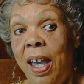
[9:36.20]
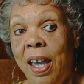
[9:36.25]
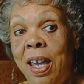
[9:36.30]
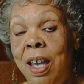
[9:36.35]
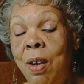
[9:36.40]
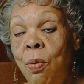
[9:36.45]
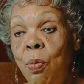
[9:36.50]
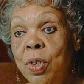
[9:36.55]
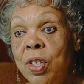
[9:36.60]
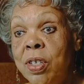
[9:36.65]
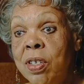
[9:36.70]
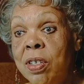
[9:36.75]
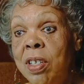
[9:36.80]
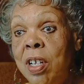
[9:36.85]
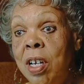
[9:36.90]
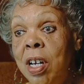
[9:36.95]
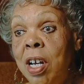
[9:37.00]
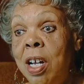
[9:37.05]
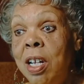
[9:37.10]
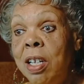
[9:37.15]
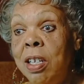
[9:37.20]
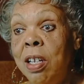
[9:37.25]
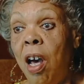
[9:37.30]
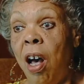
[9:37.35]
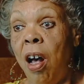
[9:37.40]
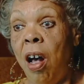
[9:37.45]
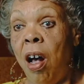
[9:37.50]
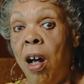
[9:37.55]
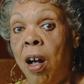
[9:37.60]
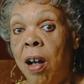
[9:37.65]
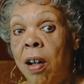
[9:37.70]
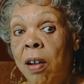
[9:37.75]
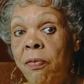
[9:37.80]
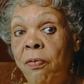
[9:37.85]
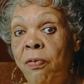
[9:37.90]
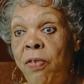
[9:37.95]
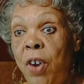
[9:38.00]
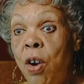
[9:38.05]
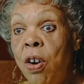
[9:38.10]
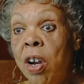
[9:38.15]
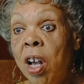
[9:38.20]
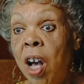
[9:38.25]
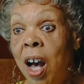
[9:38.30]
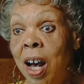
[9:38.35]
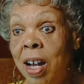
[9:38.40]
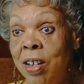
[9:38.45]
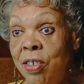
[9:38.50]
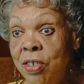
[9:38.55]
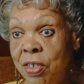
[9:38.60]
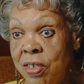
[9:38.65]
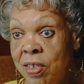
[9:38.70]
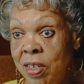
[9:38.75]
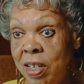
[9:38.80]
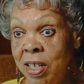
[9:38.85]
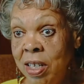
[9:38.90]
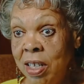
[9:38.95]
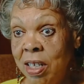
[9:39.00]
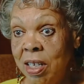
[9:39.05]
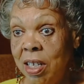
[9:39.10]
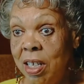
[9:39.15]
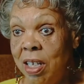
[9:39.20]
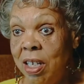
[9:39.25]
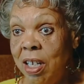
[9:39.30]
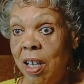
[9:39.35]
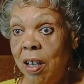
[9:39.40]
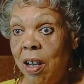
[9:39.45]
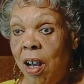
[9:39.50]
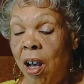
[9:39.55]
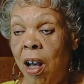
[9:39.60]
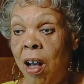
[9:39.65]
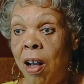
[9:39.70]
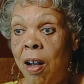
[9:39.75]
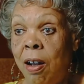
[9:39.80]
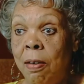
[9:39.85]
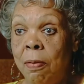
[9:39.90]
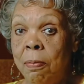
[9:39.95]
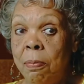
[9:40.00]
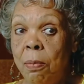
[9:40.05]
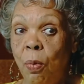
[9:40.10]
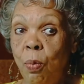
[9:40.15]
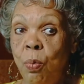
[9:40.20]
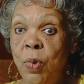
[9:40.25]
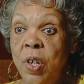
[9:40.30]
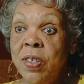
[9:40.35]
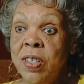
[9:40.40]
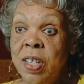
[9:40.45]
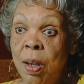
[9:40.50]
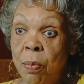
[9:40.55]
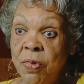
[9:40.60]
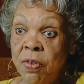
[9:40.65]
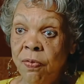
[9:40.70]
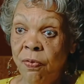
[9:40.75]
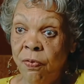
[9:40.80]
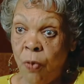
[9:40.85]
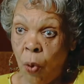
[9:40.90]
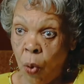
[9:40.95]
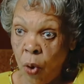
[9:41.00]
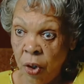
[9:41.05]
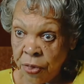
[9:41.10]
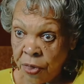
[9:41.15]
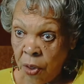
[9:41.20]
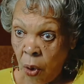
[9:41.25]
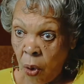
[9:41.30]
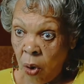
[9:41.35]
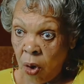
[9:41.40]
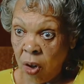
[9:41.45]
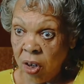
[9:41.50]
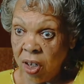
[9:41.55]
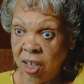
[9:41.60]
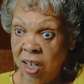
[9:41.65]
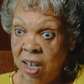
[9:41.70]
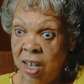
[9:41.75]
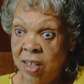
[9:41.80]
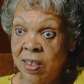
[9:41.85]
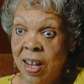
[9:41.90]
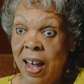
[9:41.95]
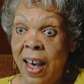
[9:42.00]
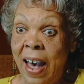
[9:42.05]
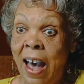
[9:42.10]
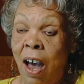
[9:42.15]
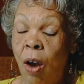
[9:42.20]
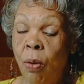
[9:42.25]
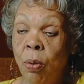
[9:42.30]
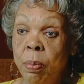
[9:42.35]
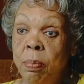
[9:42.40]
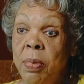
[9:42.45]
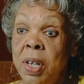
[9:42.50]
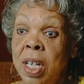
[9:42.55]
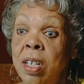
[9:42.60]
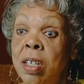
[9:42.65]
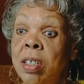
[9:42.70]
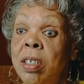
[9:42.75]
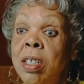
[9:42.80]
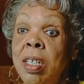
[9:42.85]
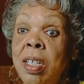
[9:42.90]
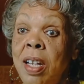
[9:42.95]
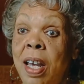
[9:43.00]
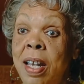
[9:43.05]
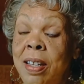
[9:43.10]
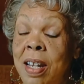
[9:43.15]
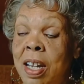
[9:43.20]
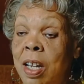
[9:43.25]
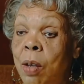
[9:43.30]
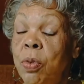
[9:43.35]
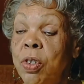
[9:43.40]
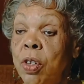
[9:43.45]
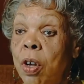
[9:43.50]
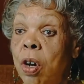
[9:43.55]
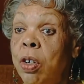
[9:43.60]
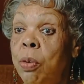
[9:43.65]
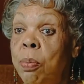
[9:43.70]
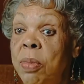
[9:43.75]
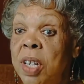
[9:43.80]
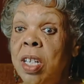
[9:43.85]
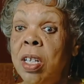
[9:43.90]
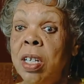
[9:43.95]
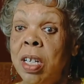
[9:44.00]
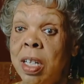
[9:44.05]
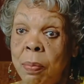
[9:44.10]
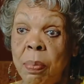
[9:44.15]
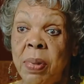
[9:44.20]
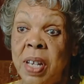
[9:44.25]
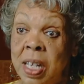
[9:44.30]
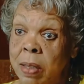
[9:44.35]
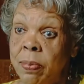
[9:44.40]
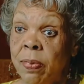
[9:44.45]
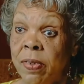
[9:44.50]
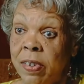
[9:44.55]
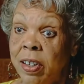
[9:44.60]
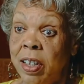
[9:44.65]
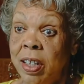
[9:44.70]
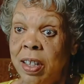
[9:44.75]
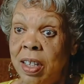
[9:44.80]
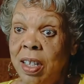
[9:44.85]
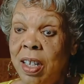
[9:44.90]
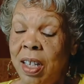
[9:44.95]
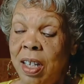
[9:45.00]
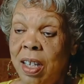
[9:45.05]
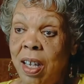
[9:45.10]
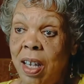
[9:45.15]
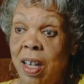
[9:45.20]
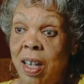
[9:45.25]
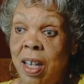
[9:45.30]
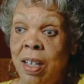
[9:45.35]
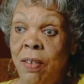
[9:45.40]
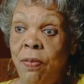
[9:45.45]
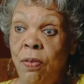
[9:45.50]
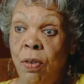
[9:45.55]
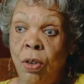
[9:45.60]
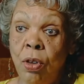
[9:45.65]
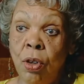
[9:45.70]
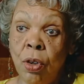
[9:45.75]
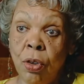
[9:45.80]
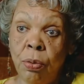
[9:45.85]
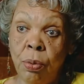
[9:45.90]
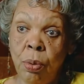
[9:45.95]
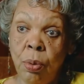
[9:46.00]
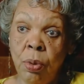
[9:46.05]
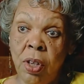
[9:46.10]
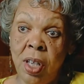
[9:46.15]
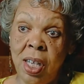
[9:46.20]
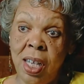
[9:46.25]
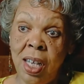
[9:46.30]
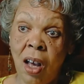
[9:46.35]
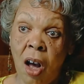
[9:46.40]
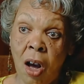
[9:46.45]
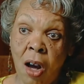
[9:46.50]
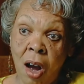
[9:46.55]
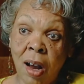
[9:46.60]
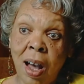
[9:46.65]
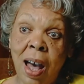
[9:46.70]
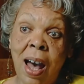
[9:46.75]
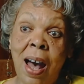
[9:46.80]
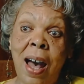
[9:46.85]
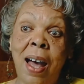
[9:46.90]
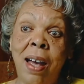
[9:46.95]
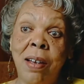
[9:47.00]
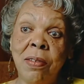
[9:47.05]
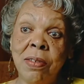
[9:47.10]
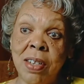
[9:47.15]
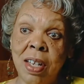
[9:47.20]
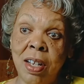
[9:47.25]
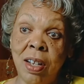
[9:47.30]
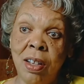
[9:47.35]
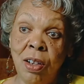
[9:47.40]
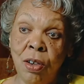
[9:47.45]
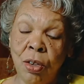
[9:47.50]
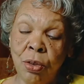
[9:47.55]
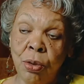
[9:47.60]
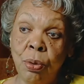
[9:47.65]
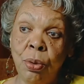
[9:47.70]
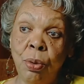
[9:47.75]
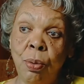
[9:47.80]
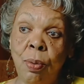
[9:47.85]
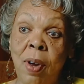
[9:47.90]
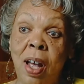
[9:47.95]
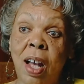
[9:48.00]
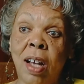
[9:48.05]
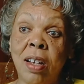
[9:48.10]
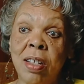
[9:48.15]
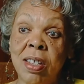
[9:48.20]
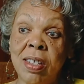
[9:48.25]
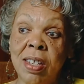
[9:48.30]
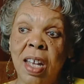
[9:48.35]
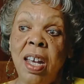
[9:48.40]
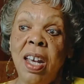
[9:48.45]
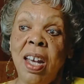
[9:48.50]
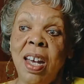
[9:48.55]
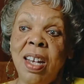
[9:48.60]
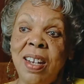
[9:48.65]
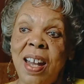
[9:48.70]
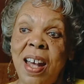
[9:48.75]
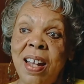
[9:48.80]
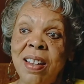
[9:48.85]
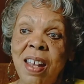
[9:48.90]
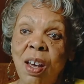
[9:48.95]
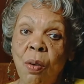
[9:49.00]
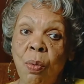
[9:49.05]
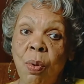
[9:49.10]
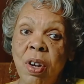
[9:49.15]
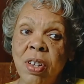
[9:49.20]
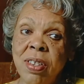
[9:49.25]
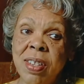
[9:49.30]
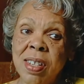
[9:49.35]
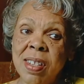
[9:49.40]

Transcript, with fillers: It was done uh, very consciously um, with some forethought as to how it would be done and that it was going to be done peacefully. And if you look through the archives and look through the records, now there was